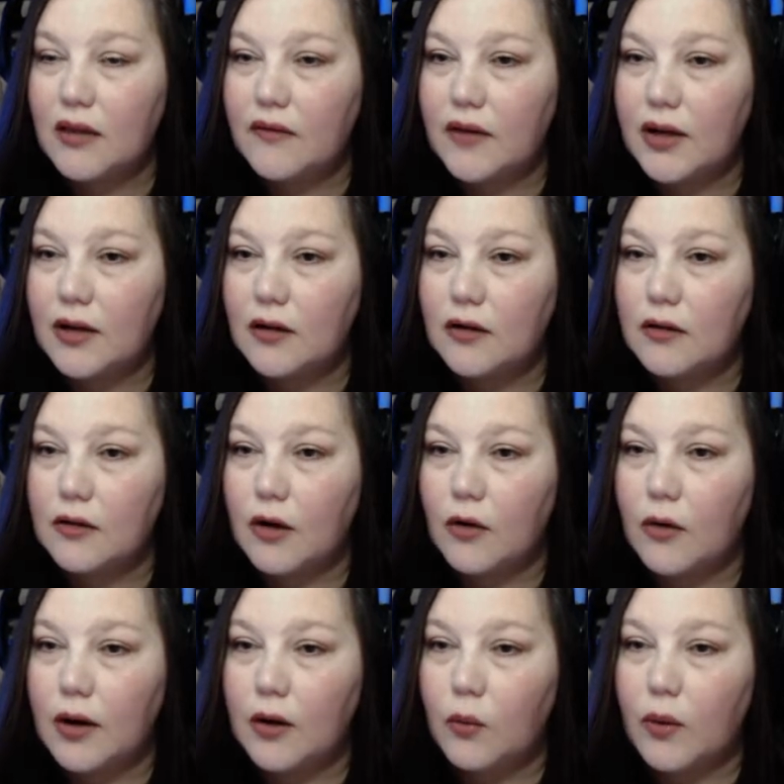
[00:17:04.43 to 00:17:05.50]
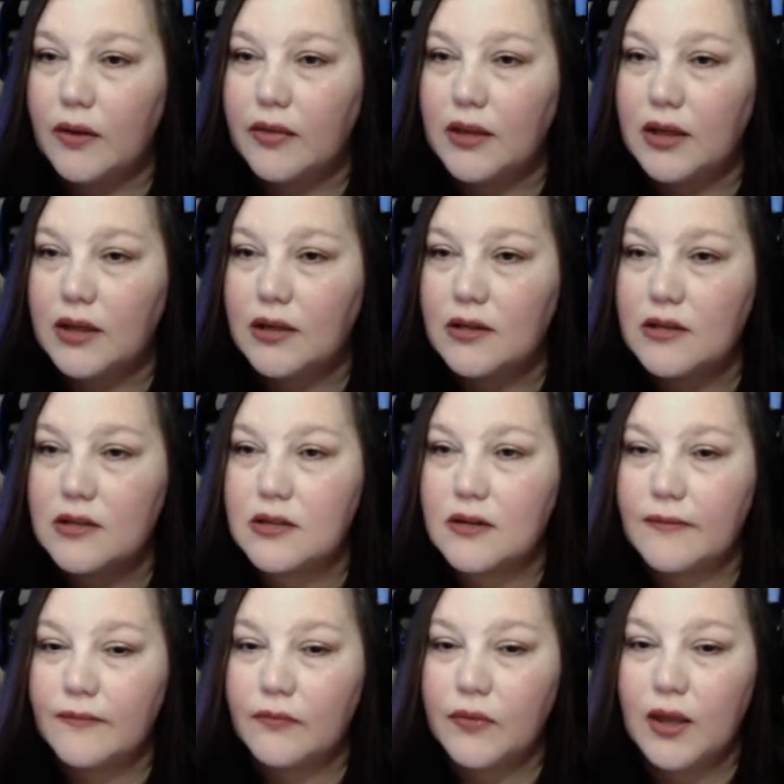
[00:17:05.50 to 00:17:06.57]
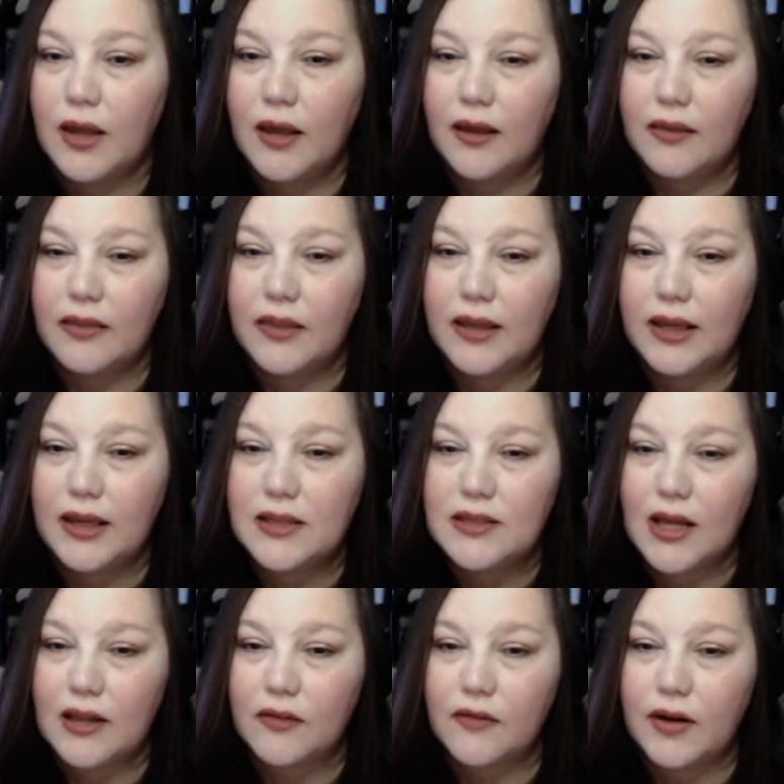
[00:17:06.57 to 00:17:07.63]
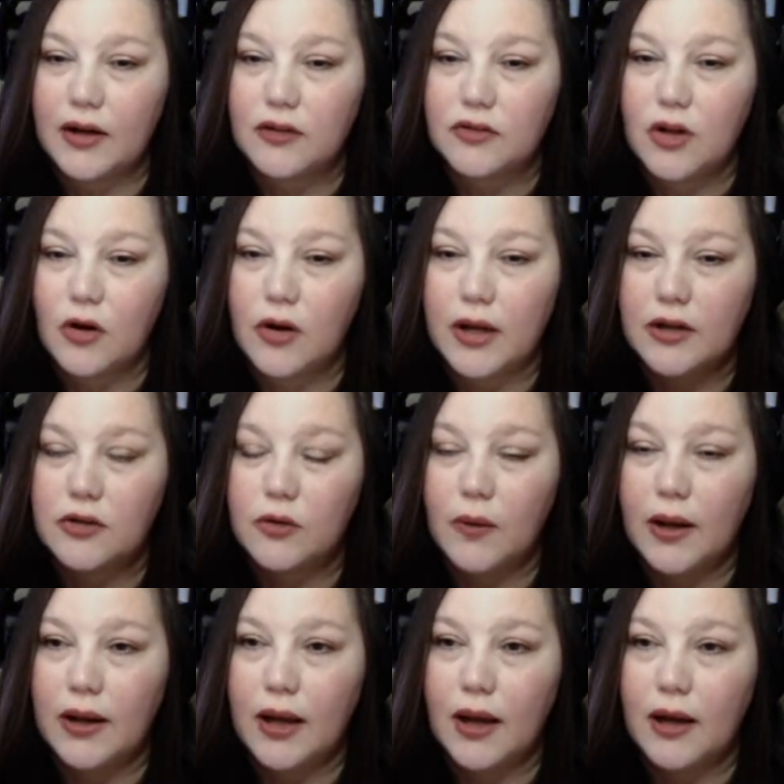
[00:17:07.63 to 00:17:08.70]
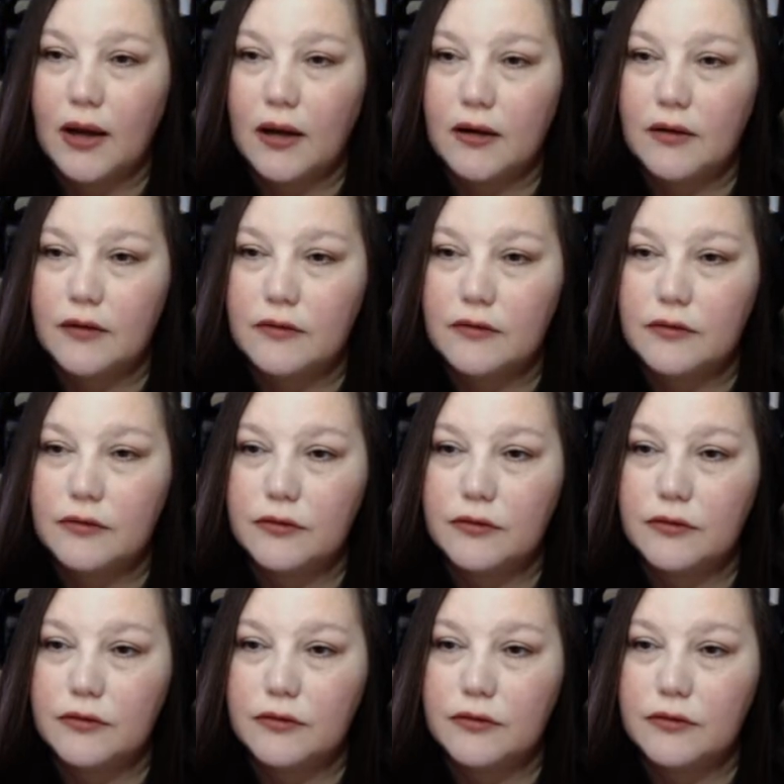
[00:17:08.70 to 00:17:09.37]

elevator. No, I want these. These elevators. Okay, do I have